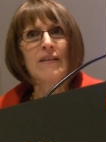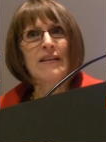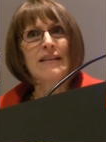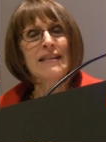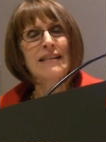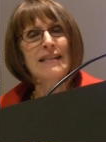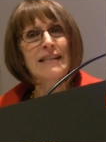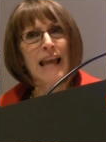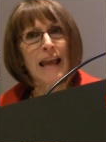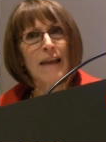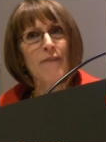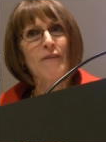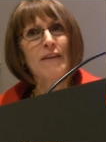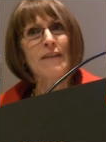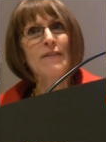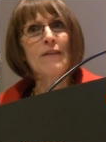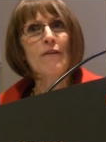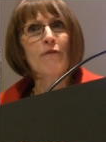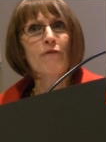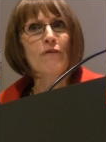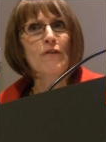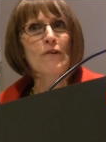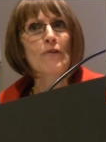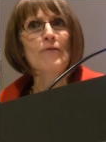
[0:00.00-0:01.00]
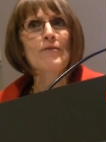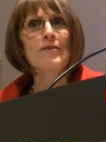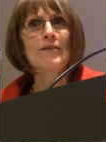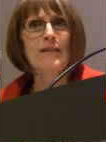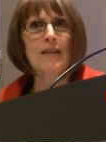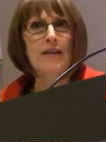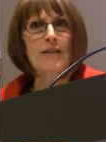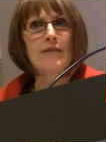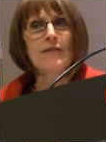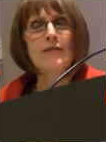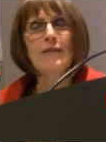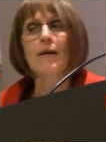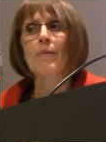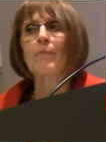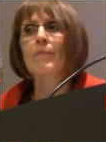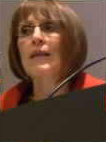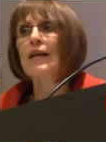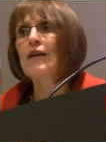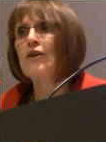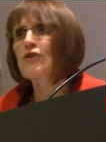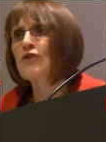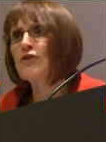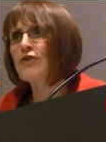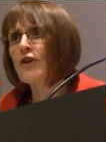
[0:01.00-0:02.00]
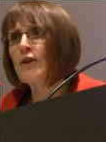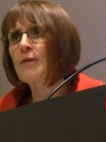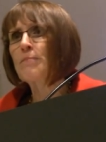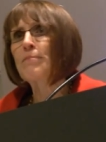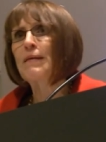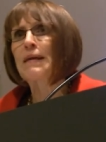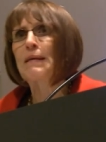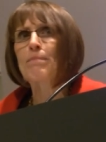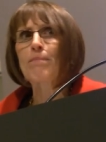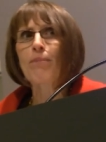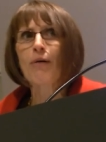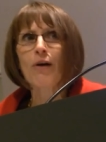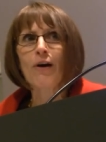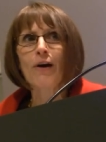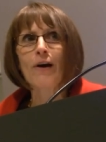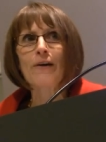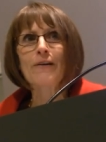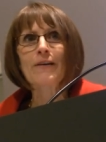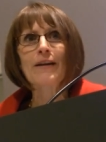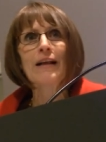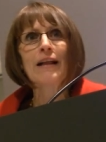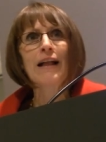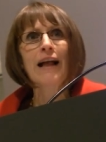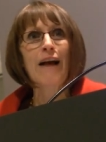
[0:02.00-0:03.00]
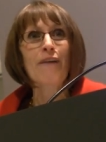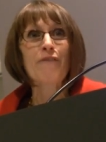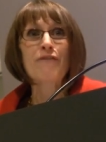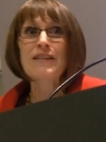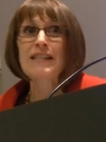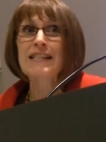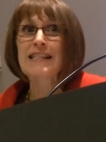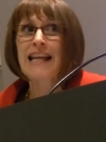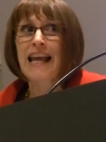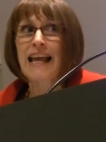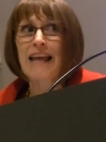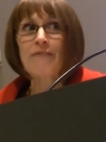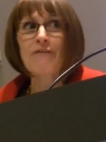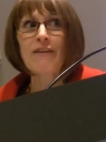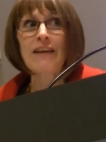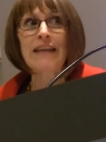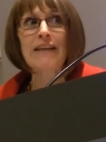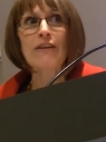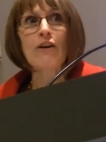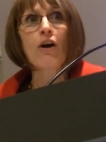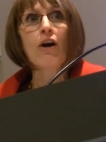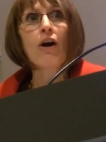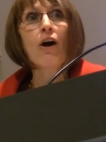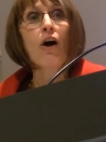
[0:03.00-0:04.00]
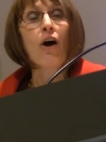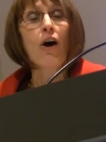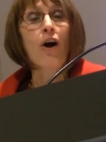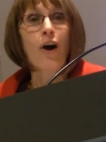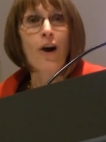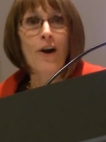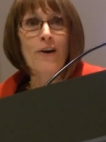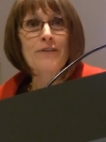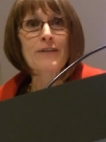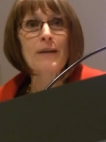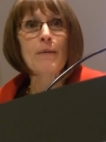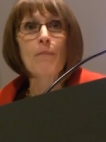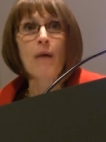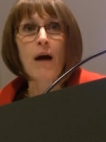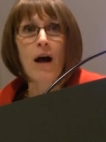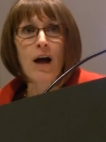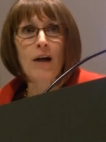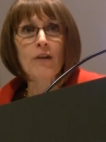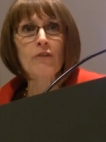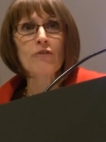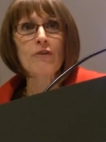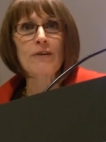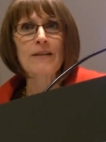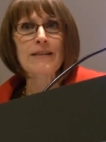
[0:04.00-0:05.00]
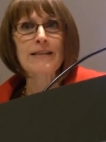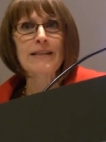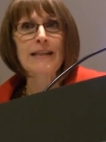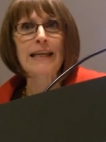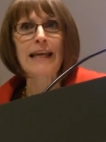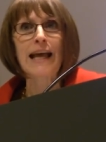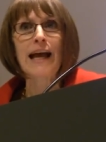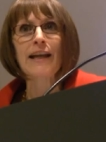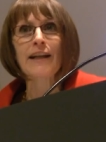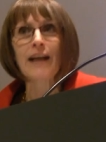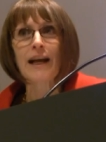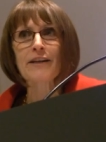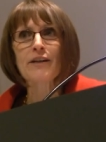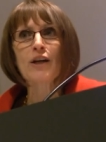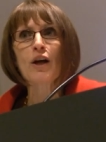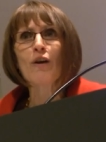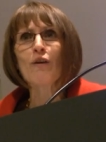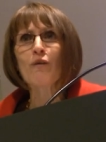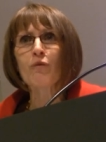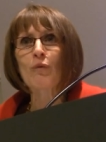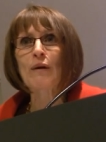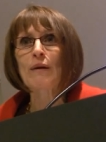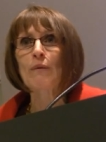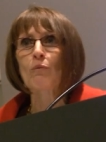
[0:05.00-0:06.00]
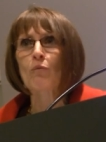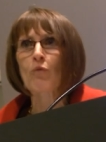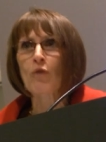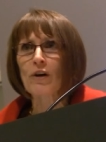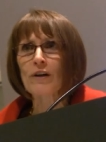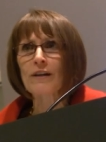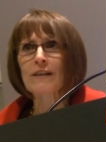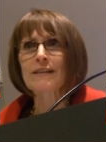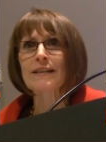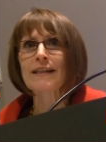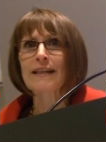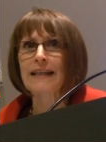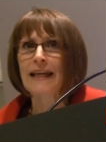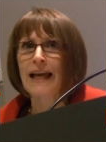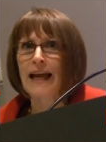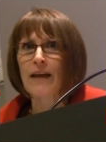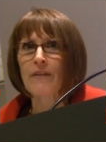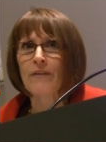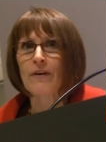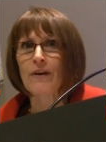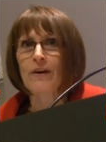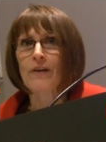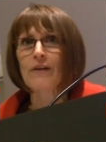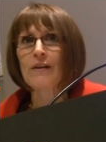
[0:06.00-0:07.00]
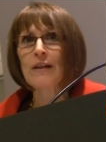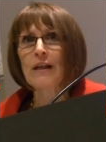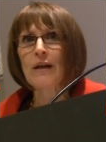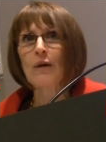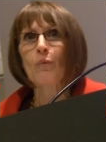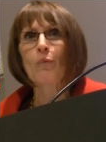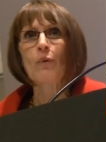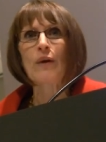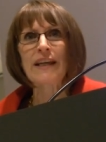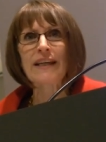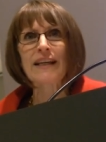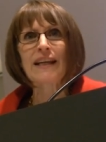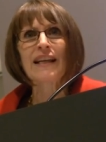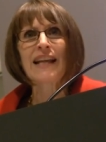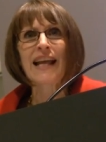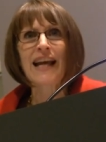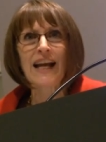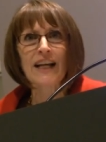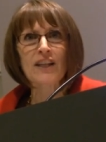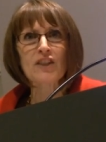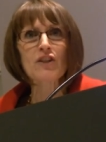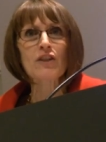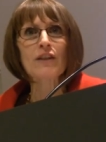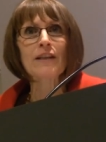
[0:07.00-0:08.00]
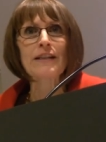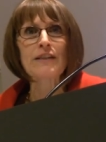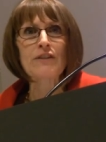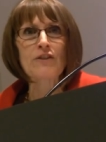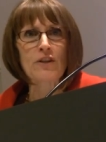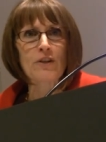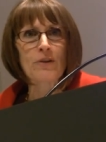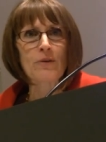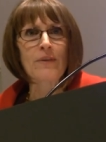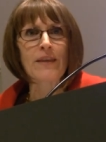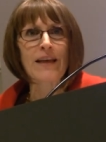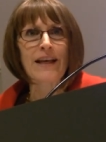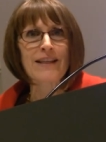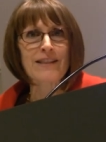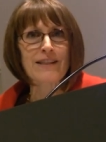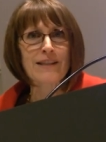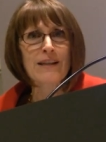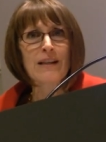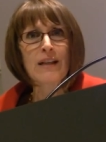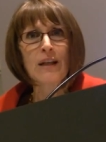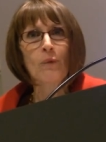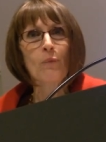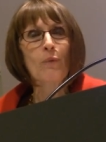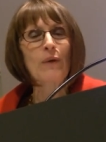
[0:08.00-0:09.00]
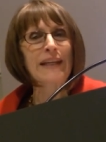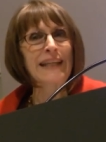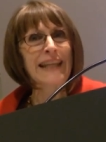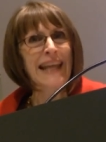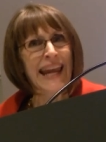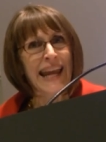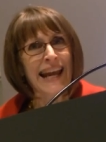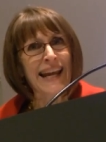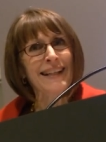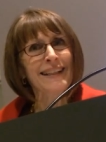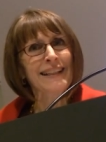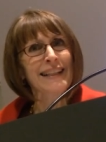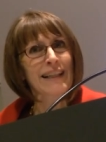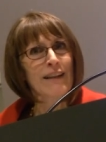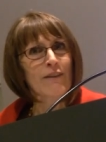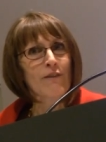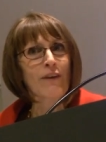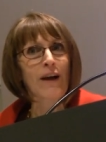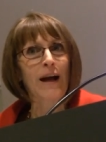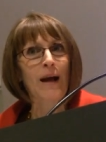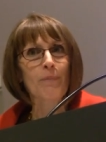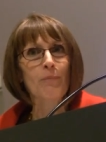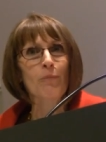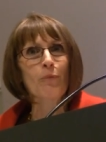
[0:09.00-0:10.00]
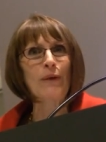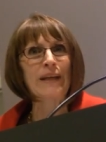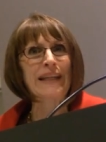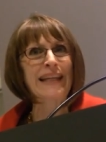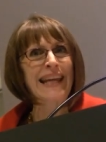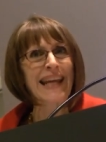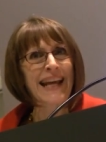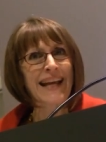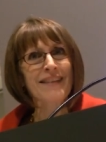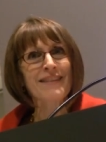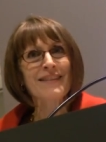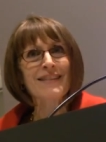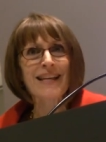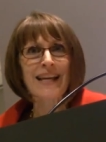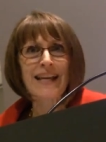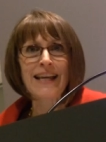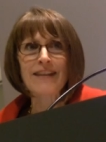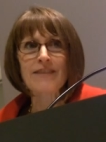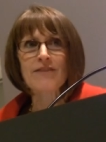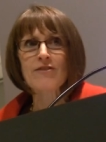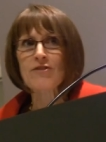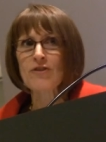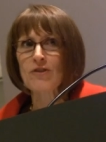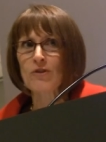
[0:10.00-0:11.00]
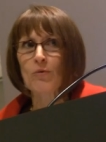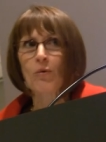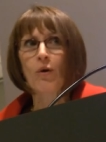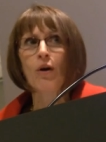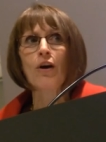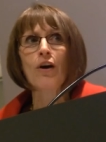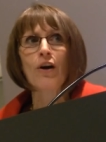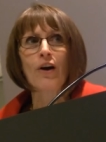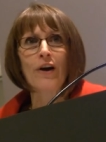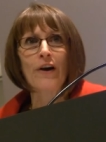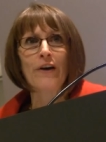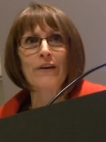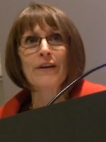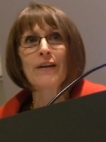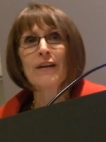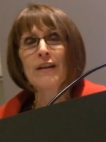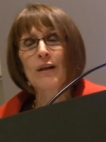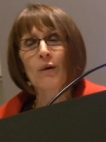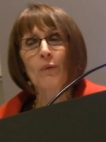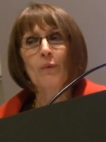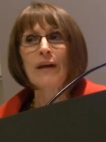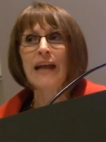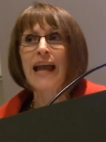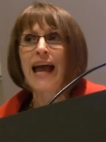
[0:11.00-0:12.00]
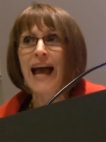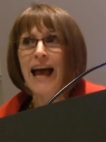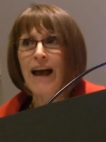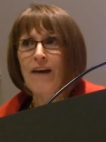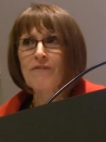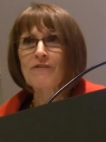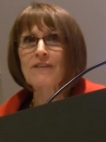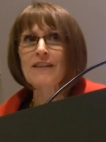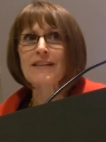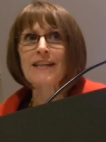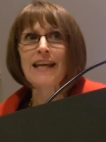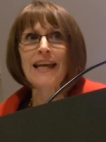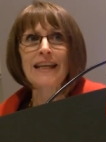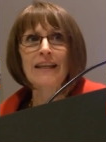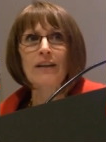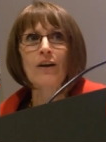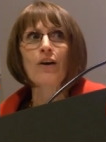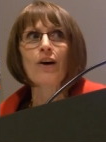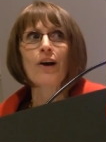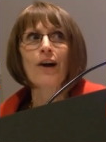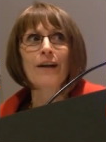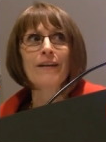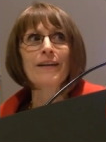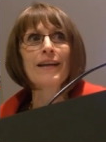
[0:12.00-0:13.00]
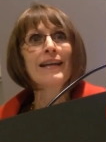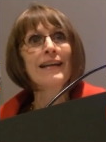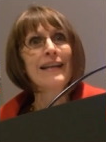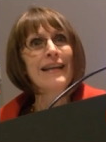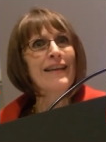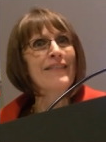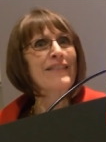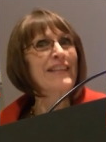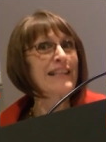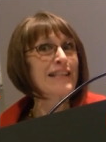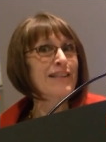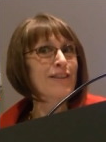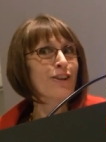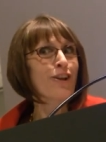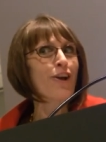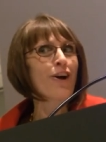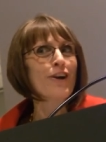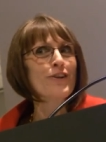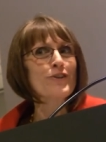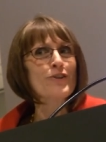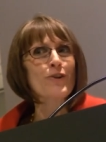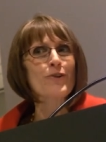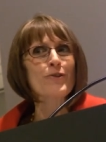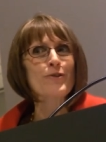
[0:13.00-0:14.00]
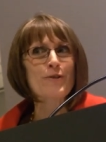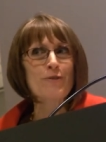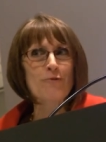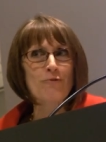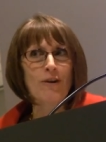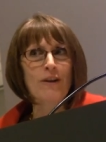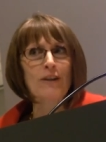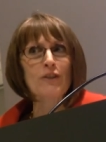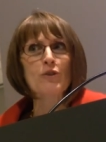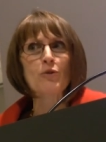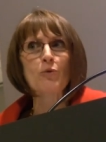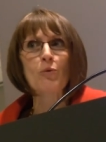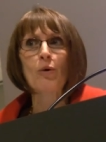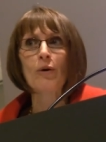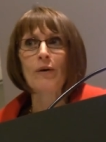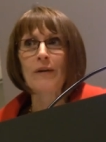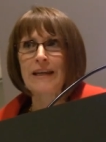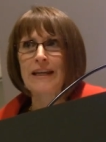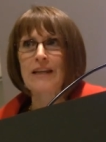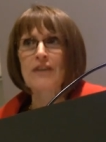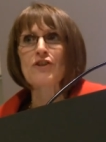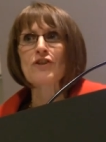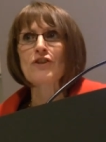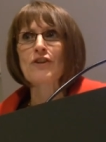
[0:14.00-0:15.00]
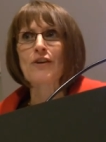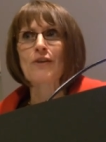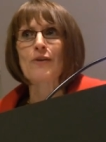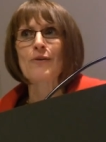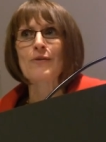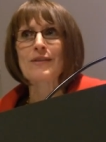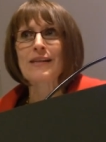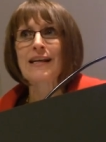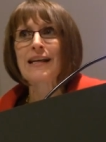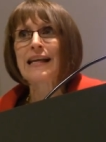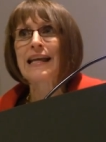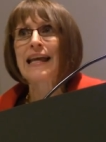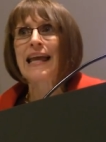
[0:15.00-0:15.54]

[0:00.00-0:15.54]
Saving the food system should be part of saving our democracy. And I know if we work together, we can actually do this. We can't give up. We can't say it's too hard. We have to take on these larger structural issues.